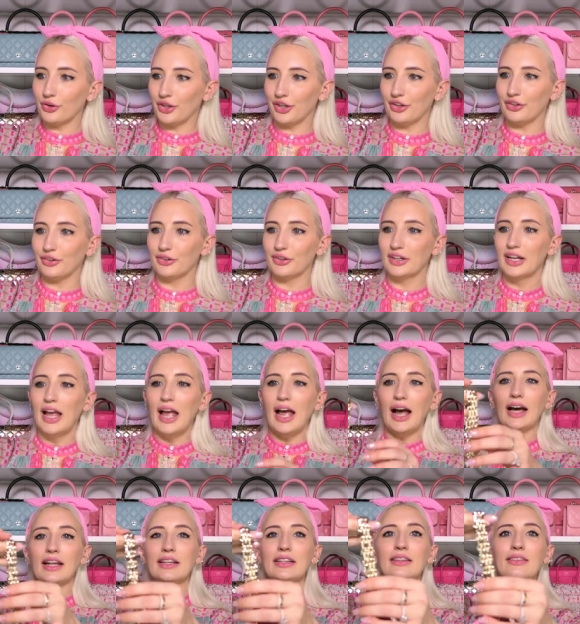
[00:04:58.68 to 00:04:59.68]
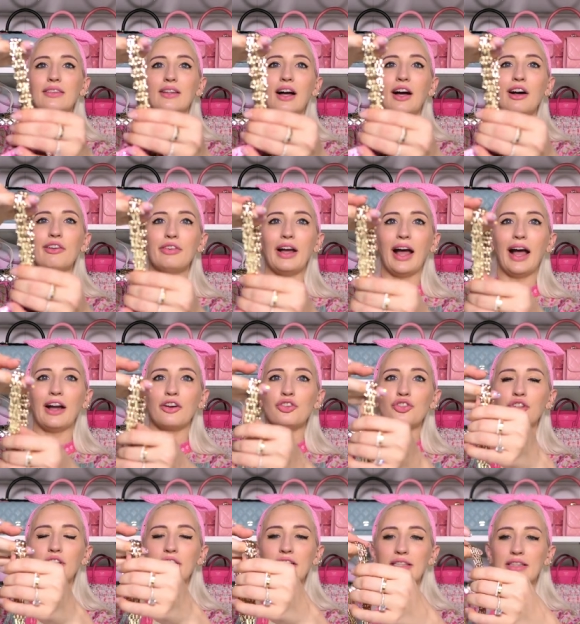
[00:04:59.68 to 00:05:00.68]
cute. And I love
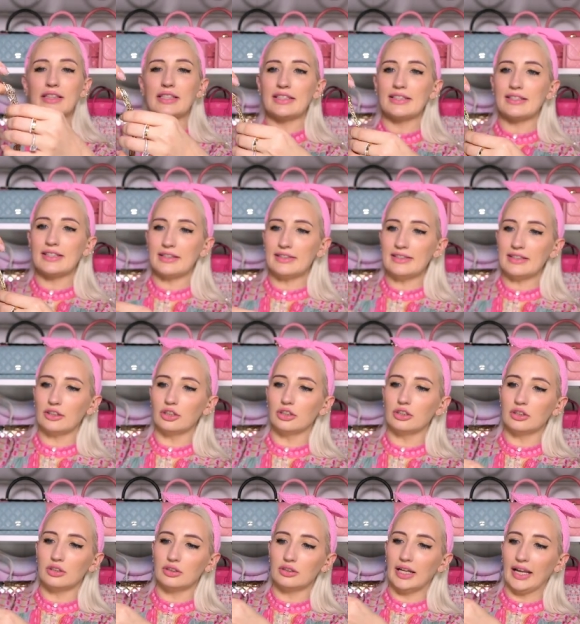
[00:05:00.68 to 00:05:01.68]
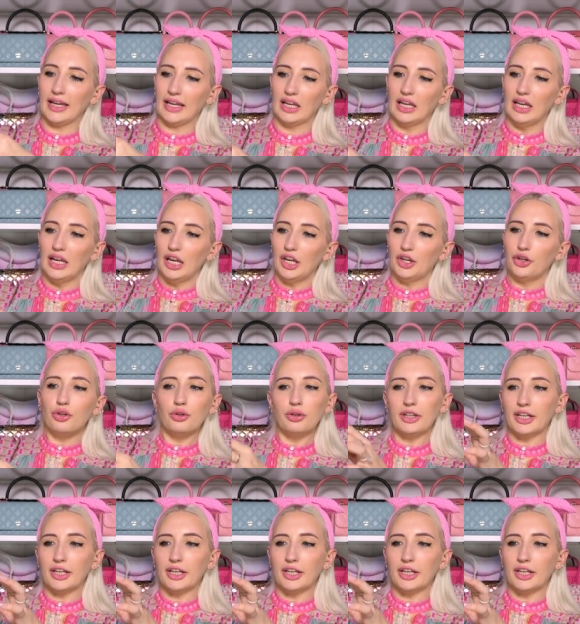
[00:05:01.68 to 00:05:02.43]
actually that this doesn't look like, you know,